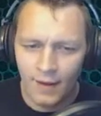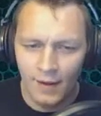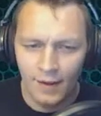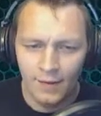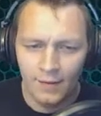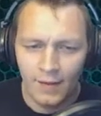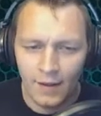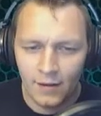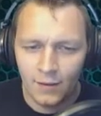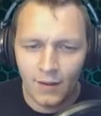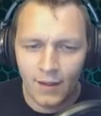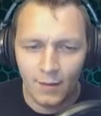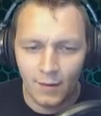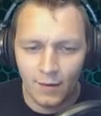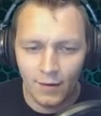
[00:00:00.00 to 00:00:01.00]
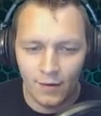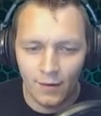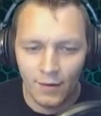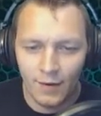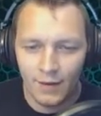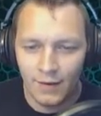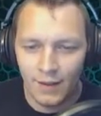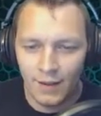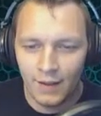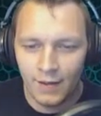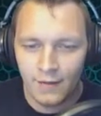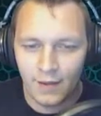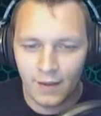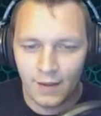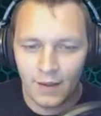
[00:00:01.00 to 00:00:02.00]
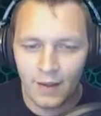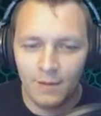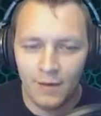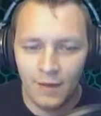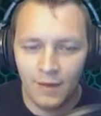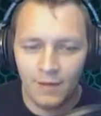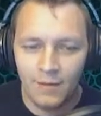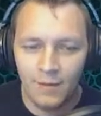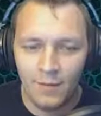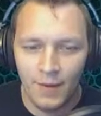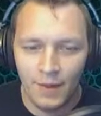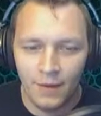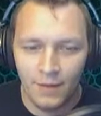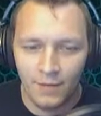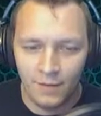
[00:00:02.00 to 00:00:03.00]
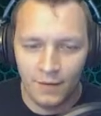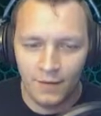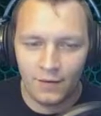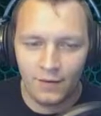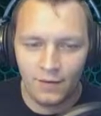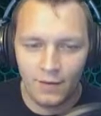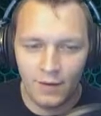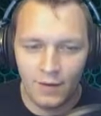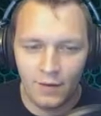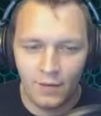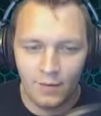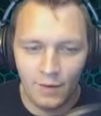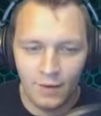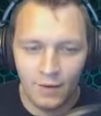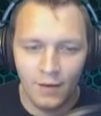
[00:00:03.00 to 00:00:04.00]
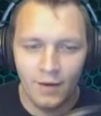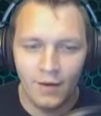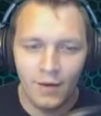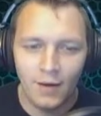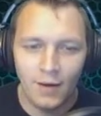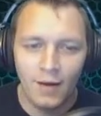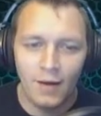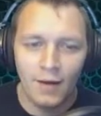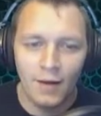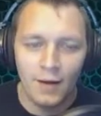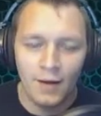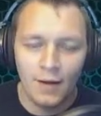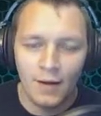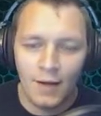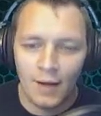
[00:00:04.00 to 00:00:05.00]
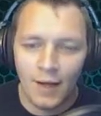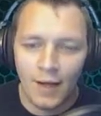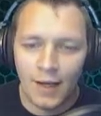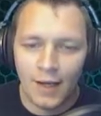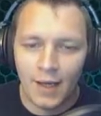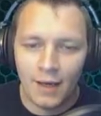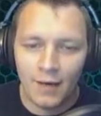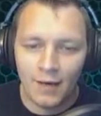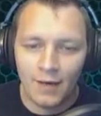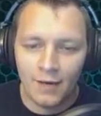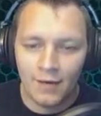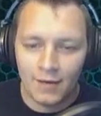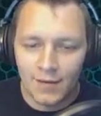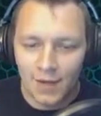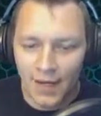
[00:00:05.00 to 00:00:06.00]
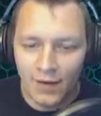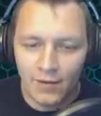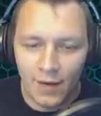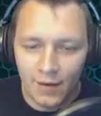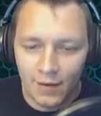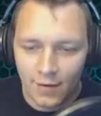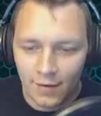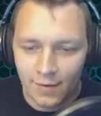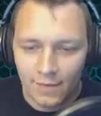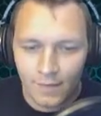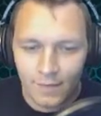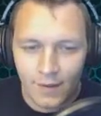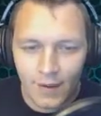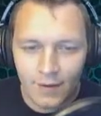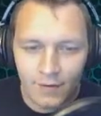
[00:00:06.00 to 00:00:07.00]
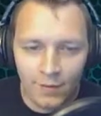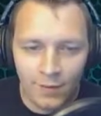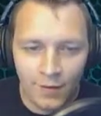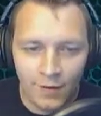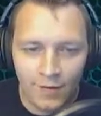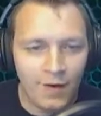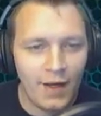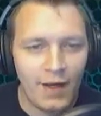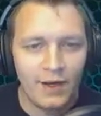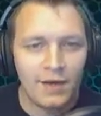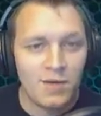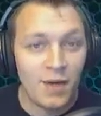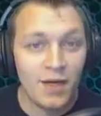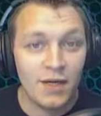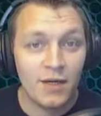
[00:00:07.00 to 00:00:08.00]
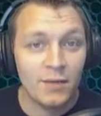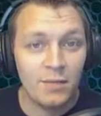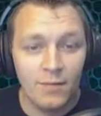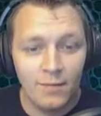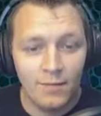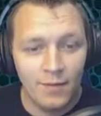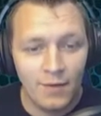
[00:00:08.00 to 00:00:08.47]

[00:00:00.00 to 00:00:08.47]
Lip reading: Yeah, I do keep going on it now and again. I keep meaning to make a first look video, but I get sidetracked. I just want to fly the spaceship,